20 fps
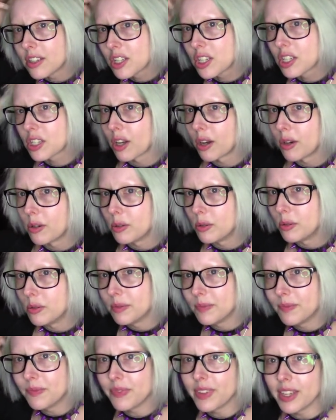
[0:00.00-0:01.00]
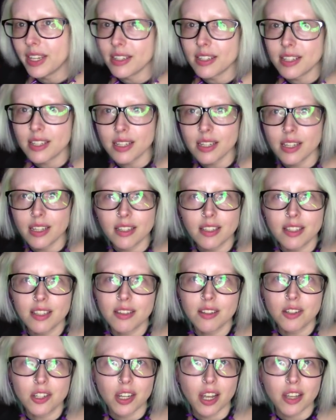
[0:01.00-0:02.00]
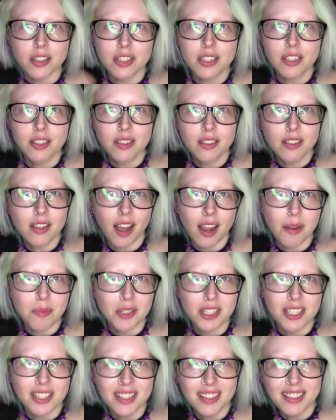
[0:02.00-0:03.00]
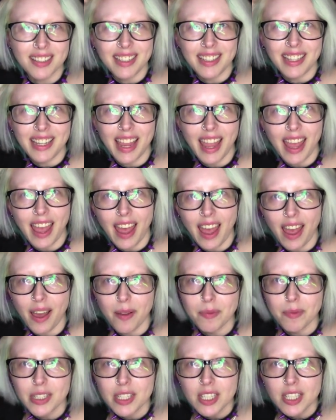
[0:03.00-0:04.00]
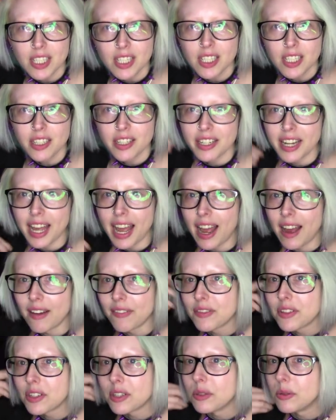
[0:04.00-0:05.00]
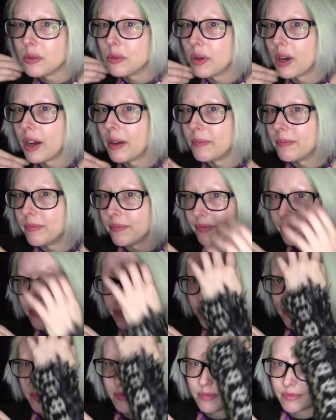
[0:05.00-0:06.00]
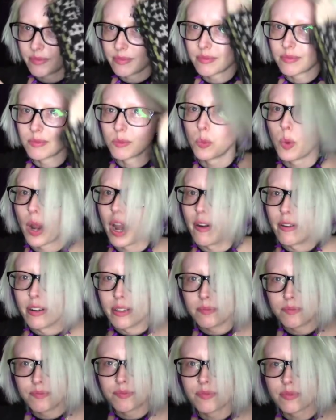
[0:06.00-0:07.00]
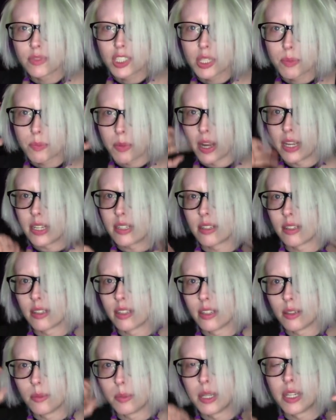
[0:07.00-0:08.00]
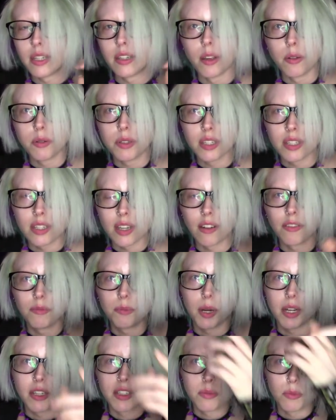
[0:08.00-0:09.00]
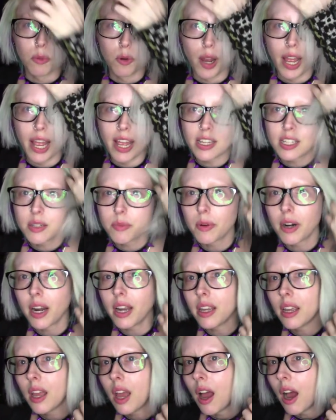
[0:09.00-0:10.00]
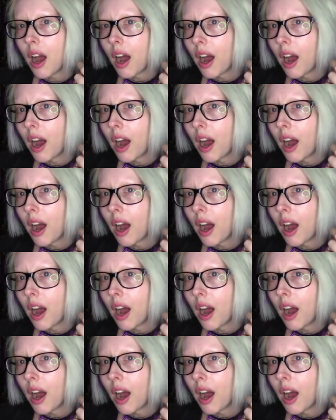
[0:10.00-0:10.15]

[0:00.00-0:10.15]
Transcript: So it's just, I'm just, yeah, gonna have to wear it spiked a little bit. Note to self, buy some more hairspray.